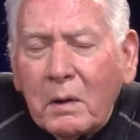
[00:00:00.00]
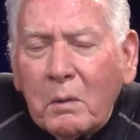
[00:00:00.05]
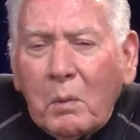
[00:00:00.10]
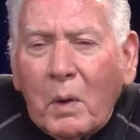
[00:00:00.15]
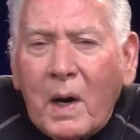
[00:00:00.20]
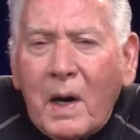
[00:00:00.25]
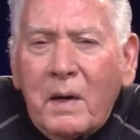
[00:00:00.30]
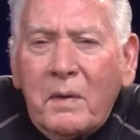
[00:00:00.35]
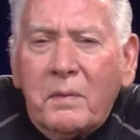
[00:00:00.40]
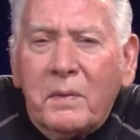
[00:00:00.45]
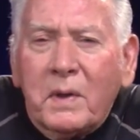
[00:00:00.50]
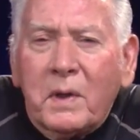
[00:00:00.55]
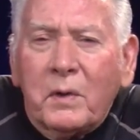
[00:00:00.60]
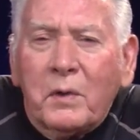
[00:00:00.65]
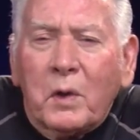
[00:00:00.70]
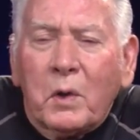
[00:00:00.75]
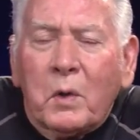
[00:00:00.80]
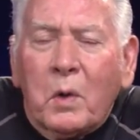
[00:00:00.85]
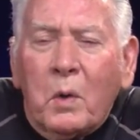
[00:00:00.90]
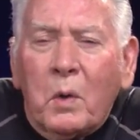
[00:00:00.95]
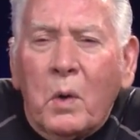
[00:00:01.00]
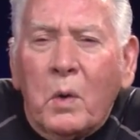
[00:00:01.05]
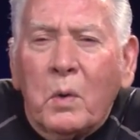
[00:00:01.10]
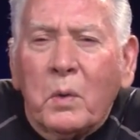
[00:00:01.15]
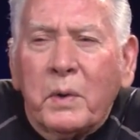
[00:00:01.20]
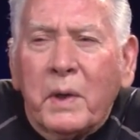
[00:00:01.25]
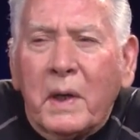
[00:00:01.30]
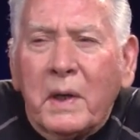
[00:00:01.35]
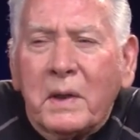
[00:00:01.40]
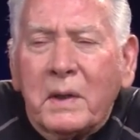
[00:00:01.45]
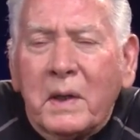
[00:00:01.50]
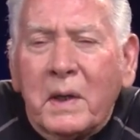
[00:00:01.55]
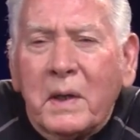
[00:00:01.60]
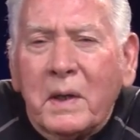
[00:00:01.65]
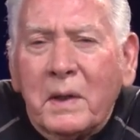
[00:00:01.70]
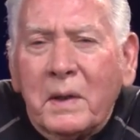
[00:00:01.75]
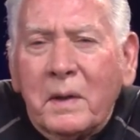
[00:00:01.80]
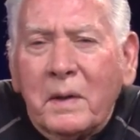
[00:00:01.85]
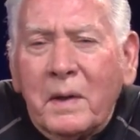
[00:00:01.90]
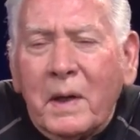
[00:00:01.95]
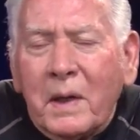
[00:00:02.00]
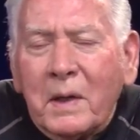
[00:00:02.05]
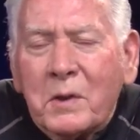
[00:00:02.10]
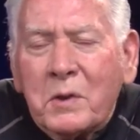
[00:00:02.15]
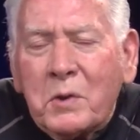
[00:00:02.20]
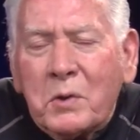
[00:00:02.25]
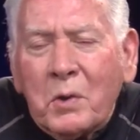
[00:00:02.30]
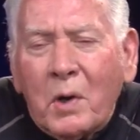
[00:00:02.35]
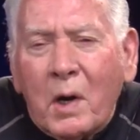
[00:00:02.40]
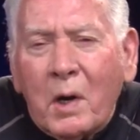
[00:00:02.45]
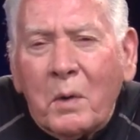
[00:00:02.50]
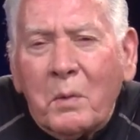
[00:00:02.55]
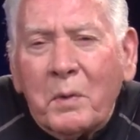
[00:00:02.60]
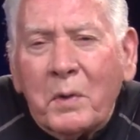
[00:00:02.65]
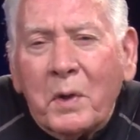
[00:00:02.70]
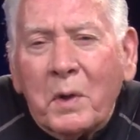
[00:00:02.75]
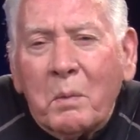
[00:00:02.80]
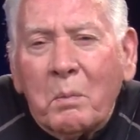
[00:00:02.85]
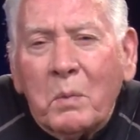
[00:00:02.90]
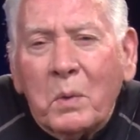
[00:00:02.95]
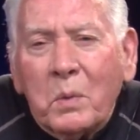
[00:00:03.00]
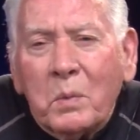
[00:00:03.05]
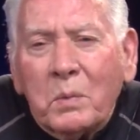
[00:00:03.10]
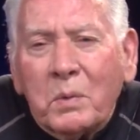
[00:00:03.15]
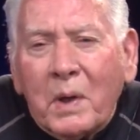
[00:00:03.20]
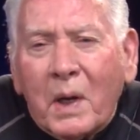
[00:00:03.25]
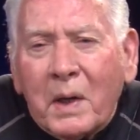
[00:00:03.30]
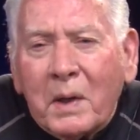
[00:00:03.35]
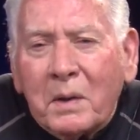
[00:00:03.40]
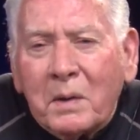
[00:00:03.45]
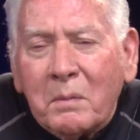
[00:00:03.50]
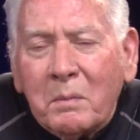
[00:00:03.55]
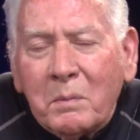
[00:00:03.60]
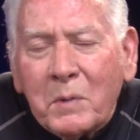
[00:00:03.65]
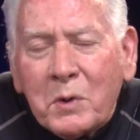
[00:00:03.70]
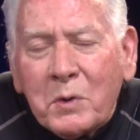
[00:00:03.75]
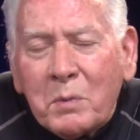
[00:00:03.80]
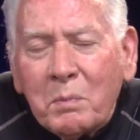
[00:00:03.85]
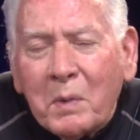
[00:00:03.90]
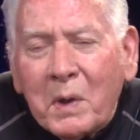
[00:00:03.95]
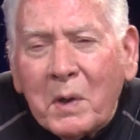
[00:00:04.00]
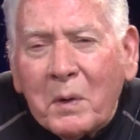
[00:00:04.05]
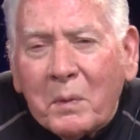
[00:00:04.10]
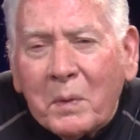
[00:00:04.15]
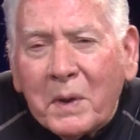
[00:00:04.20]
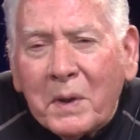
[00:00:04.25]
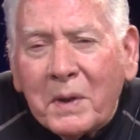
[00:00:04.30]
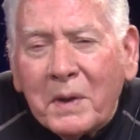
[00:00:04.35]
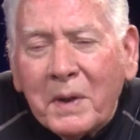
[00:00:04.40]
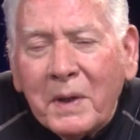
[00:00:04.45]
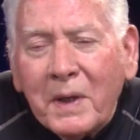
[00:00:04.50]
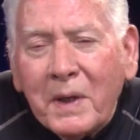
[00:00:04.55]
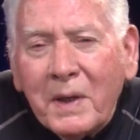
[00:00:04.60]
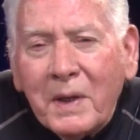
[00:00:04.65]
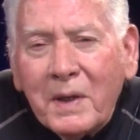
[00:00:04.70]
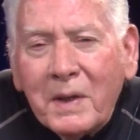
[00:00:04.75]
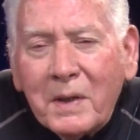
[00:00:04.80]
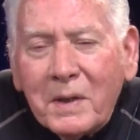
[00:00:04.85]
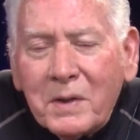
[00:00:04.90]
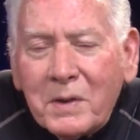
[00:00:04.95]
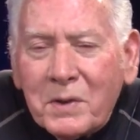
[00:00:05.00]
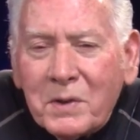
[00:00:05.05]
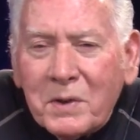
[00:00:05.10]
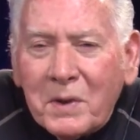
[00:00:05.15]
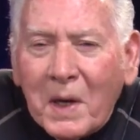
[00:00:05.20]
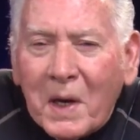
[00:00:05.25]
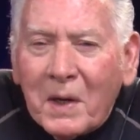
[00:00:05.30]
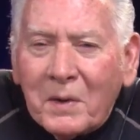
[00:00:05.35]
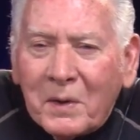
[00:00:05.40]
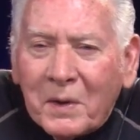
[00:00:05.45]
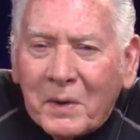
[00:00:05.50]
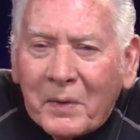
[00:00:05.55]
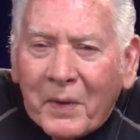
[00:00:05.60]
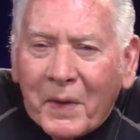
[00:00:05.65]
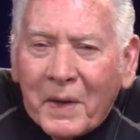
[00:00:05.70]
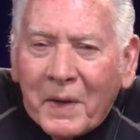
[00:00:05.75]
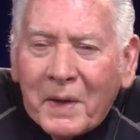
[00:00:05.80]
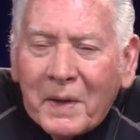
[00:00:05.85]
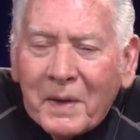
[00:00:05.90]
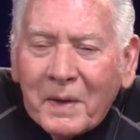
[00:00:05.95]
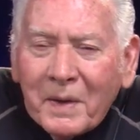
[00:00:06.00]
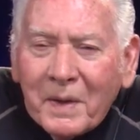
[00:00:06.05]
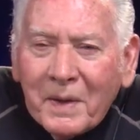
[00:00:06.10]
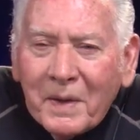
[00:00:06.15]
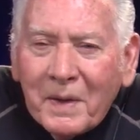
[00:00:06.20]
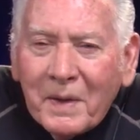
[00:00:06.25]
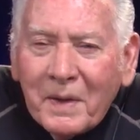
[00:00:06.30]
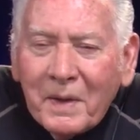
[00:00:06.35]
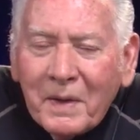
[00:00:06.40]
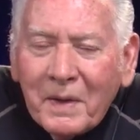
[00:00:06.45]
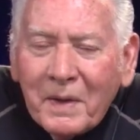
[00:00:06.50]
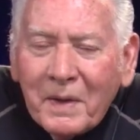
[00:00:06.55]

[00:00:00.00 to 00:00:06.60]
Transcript: And arriving in the cold night air, I saw in the moonlight Miss Mary standing there.